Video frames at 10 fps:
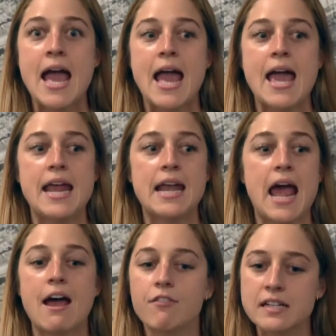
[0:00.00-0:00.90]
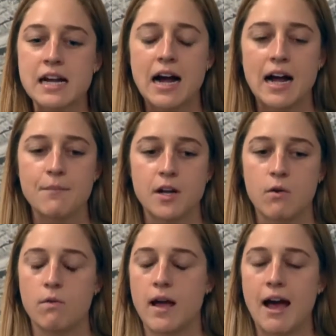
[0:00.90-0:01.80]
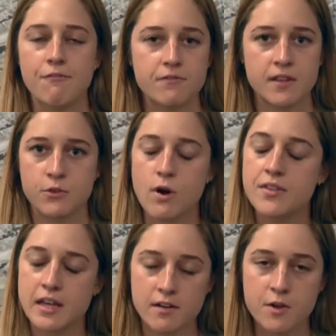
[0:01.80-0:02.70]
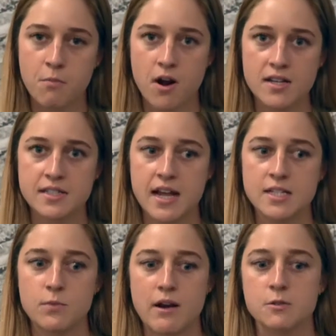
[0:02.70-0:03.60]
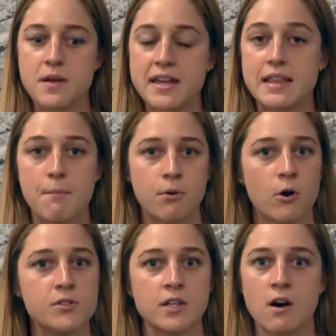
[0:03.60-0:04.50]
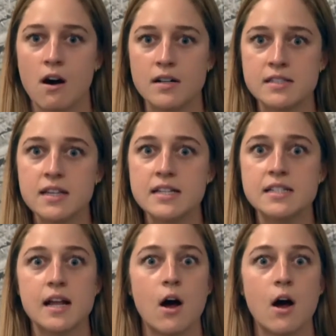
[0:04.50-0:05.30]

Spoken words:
And every time, throughout the interview process, when I was making that pros and cons list,